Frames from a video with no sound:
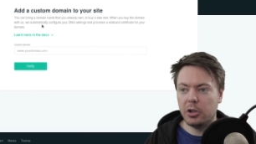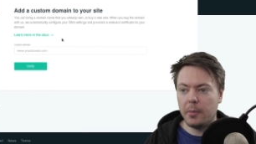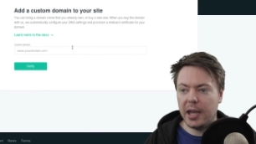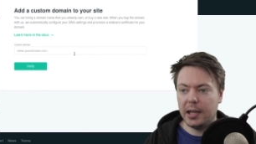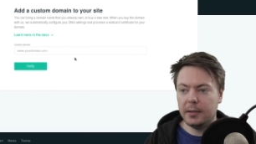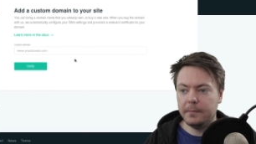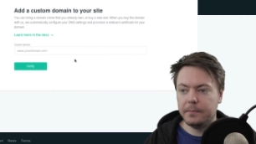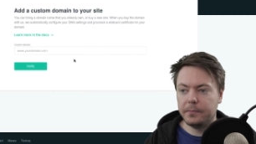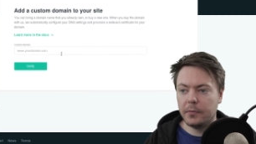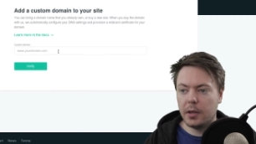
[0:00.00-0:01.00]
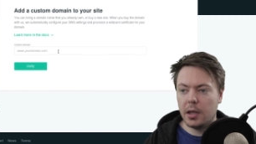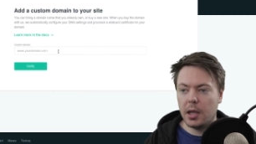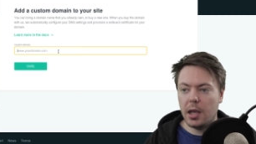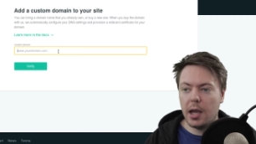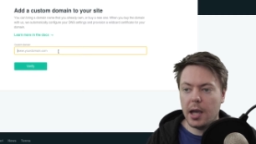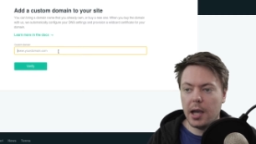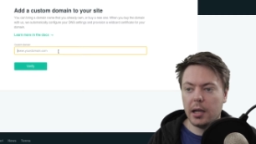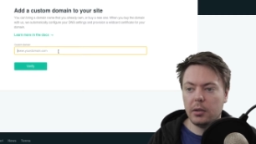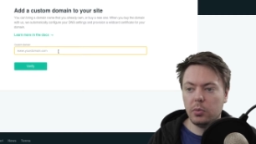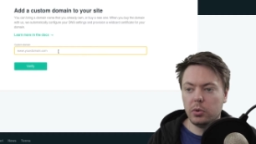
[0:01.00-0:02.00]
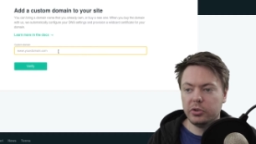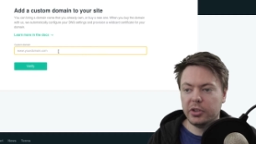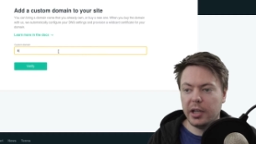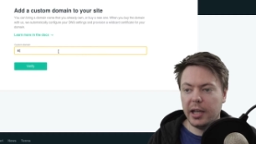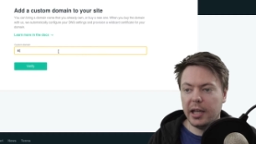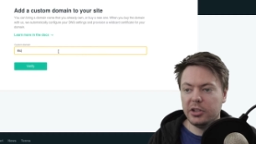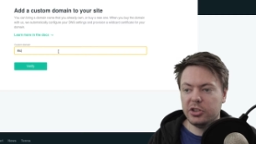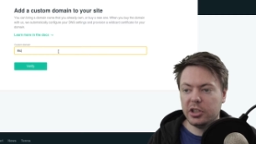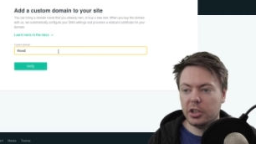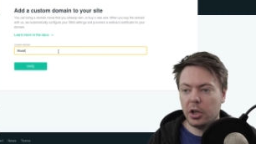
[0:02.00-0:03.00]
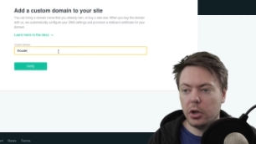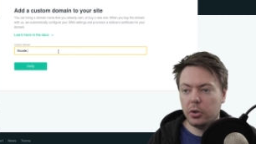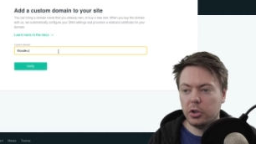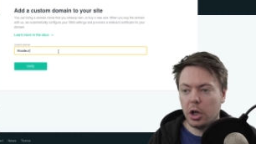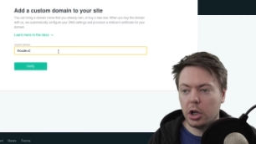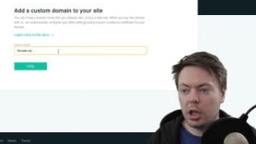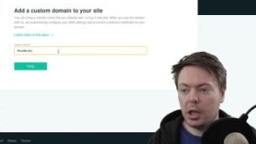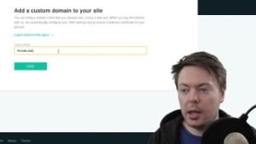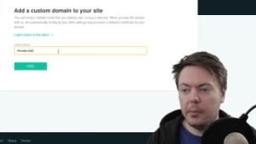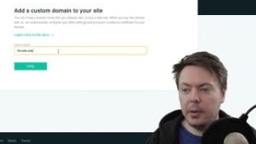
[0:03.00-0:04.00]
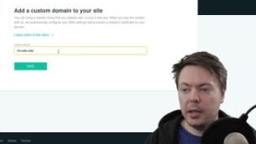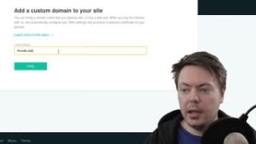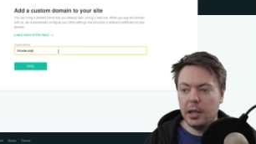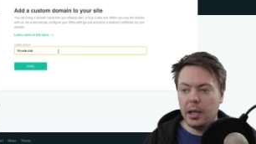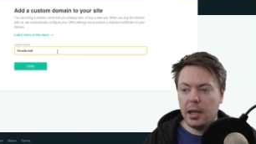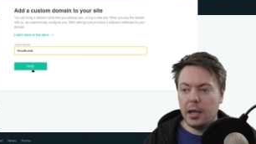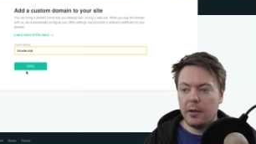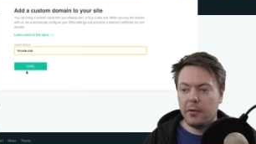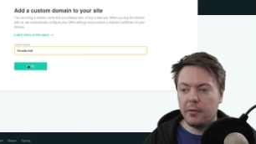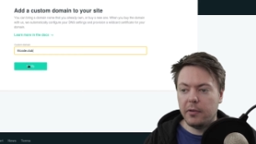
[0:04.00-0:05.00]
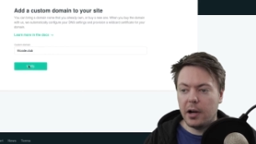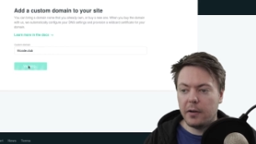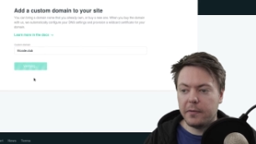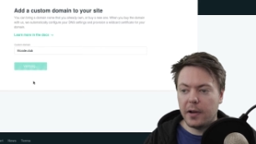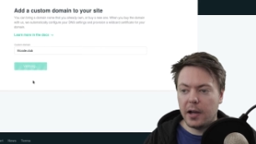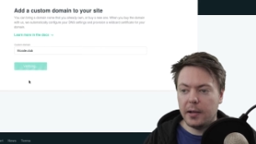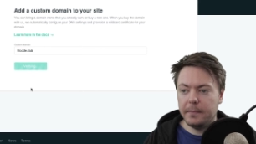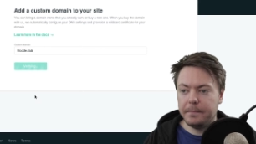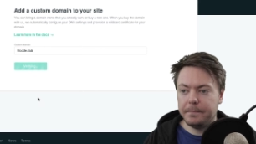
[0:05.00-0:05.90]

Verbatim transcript: domain, and we'll say h t code dot club, verify,